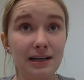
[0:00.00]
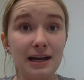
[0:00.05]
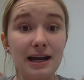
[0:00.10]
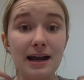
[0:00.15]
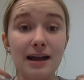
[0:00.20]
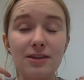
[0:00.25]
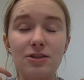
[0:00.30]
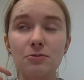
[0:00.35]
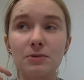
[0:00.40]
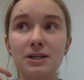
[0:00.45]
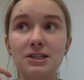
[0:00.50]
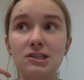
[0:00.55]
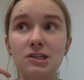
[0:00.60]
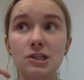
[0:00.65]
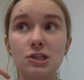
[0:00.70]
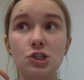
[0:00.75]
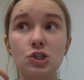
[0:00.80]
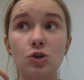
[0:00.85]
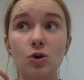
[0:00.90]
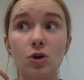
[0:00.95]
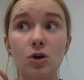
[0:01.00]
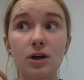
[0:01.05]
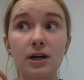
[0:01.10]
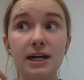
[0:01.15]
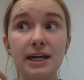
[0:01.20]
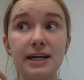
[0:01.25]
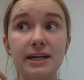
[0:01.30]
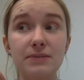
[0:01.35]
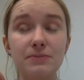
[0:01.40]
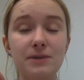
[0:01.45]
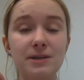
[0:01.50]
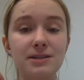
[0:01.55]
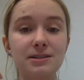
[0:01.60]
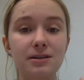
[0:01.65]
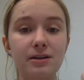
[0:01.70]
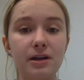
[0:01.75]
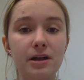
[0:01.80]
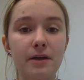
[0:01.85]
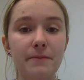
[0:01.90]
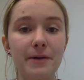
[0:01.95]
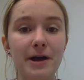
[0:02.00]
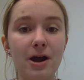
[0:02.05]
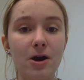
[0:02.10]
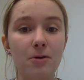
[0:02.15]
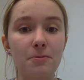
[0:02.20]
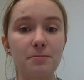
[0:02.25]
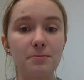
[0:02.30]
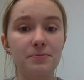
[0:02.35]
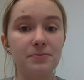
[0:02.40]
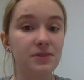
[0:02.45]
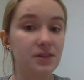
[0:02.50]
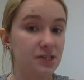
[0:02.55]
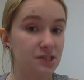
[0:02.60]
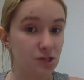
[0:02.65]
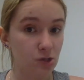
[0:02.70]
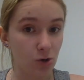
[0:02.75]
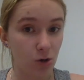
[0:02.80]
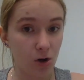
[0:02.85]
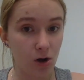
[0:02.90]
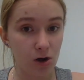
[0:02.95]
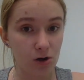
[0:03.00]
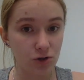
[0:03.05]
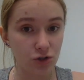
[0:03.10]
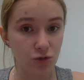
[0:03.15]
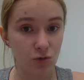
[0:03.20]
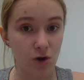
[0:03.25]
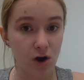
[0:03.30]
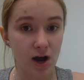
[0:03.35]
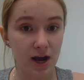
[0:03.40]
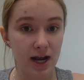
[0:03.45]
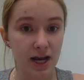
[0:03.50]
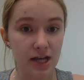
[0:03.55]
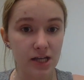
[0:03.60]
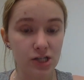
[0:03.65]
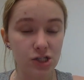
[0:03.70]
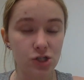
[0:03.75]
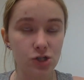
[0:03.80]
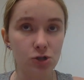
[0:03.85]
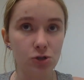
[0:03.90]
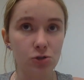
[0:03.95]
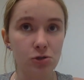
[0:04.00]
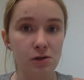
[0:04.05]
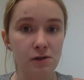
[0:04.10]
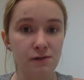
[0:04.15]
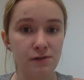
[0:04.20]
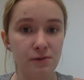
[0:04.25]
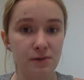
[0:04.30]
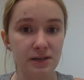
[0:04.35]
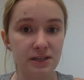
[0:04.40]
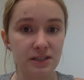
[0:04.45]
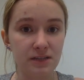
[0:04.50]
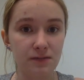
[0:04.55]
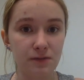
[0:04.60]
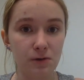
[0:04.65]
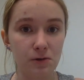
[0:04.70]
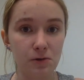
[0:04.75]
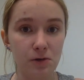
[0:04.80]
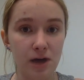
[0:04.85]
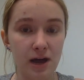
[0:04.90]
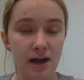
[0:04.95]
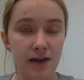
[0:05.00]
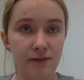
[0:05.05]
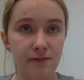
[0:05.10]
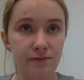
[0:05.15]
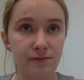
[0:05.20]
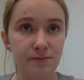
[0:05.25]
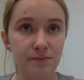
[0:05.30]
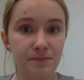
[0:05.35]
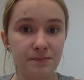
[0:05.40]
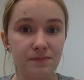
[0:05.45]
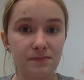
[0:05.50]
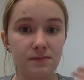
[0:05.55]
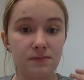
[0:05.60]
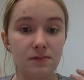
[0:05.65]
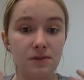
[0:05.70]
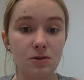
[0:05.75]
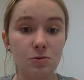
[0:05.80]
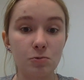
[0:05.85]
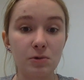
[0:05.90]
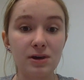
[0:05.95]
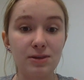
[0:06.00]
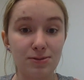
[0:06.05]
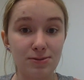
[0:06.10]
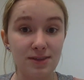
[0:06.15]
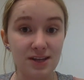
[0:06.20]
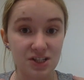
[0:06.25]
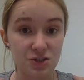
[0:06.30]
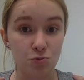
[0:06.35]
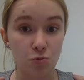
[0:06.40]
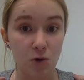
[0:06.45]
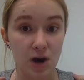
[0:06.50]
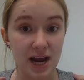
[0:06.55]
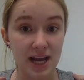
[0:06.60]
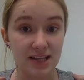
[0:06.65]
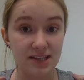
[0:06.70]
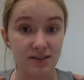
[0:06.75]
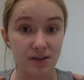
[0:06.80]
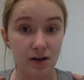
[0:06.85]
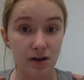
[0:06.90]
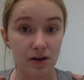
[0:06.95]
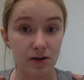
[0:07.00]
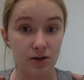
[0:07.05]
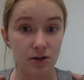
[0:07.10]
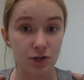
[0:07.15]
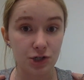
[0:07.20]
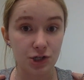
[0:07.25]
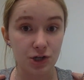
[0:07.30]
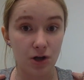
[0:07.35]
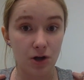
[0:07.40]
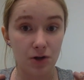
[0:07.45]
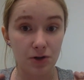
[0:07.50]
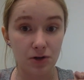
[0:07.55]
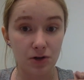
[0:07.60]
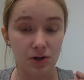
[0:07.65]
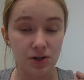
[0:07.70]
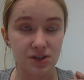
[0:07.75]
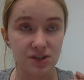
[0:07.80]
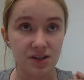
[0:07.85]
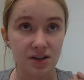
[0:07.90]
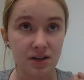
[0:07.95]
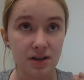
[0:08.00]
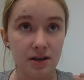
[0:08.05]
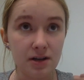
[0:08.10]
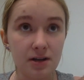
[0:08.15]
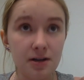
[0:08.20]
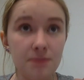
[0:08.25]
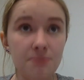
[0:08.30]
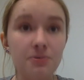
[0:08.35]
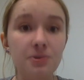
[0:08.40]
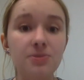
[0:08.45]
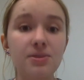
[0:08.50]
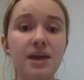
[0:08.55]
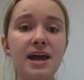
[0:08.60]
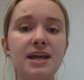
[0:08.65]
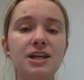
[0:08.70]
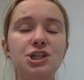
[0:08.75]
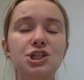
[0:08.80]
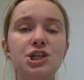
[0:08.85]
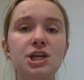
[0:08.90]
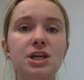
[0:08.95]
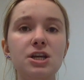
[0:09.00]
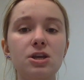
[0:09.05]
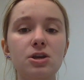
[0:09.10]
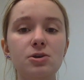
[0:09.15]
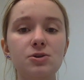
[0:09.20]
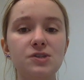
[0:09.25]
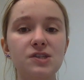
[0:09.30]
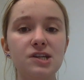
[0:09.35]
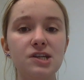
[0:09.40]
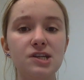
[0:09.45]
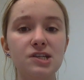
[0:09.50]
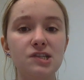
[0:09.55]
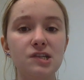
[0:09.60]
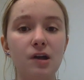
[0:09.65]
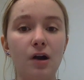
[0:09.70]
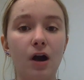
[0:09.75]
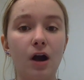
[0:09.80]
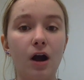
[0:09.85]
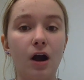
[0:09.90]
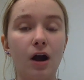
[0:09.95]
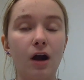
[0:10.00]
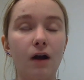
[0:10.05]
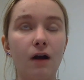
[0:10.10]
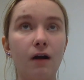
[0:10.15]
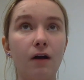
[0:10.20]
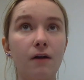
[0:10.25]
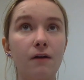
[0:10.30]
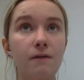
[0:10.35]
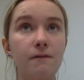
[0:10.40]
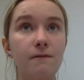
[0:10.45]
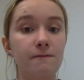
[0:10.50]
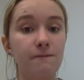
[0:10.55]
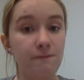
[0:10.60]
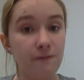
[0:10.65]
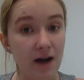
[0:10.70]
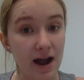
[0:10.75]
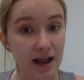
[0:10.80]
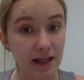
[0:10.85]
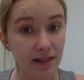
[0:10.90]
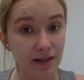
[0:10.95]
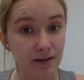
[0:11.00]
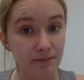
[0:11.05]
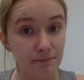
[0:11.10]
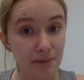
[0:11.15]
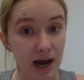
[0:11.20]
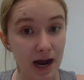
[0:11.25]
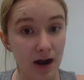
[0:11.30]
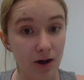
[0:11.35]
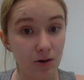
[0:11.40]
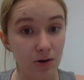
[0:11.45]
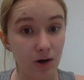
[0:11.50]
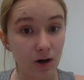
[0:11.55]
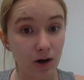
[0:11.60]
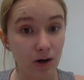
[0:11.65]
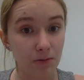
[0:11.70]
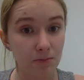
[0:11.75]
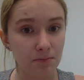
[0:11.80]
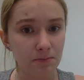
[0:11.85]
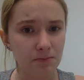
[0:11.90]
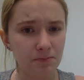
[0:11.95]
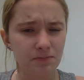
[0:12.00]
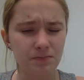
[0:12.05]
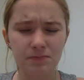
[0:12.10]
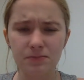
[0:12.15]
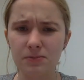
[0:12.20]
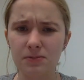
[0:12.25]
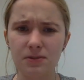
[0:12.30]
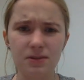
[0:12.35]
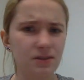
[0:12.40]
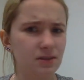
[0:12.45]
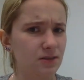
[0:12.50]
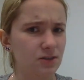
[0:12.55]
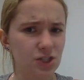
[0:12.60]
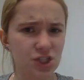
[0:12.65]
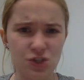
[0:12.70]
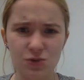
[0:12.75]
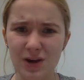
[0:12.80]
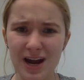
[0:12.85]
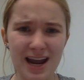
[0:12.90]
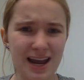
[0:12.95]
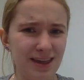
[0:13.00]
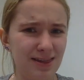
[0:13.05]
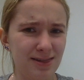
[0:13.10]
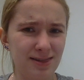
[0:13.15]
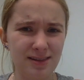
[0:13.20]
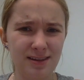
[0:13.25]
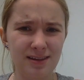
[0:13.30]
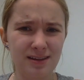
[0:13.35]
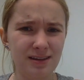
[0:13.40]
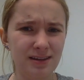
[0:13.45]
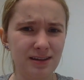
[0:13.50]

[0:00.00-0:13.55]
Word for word: And the rest of the story is basically about this girl trying to live the rest of her life with this weight on her shoulders, but then she uses her violent power, strength,